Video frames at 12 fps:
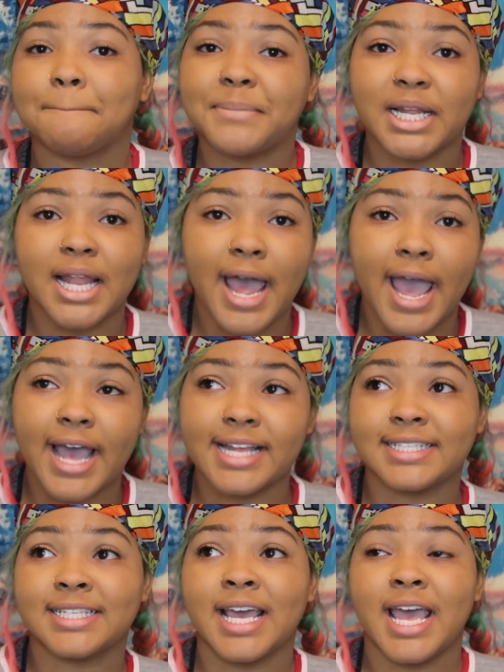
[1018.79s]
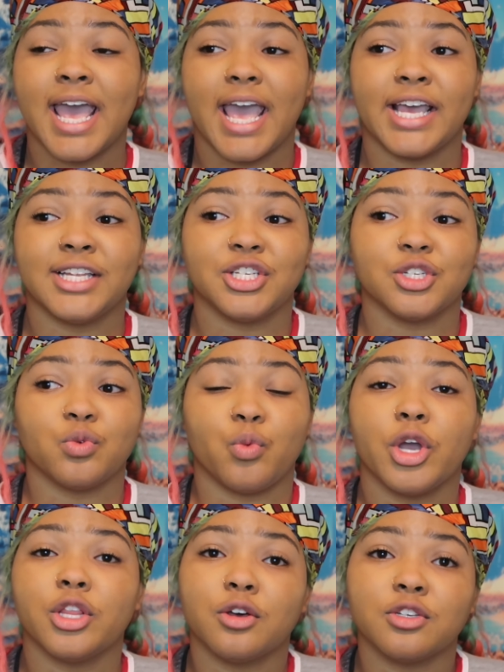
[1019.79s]
plaits, and just
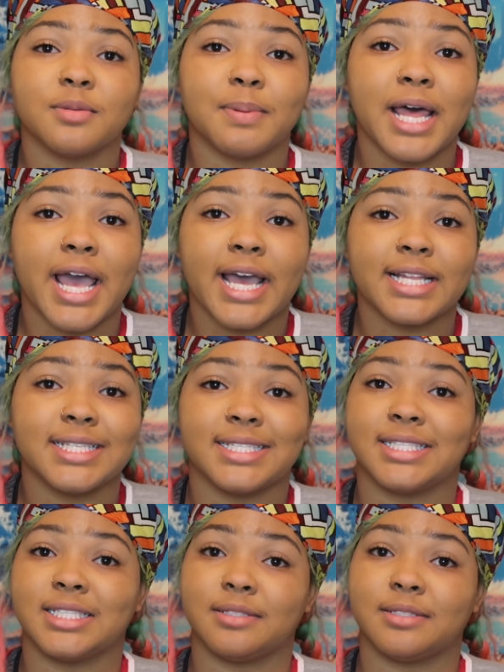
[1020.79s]
wear those plaits